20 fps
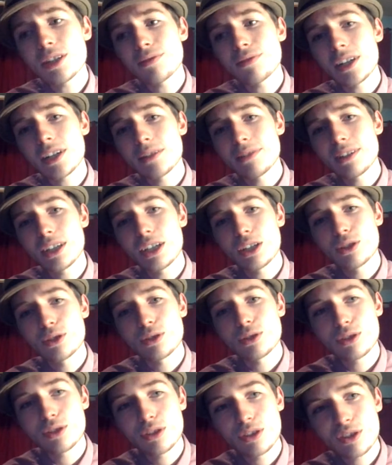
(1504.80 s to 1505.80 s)
favor
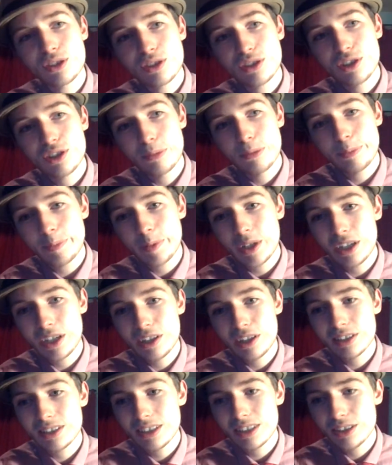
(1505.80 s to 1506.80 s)
and stop
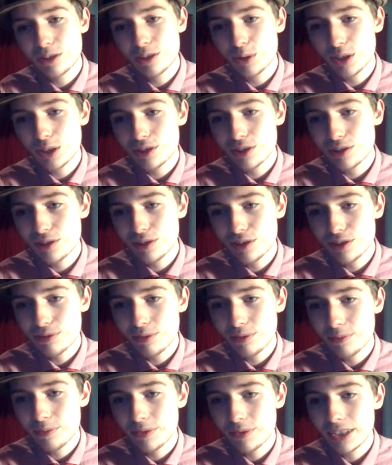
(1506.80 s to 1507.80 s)
asking questions
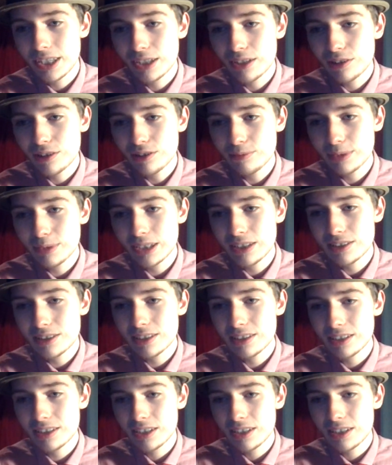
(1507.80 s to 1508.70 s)
from then on, because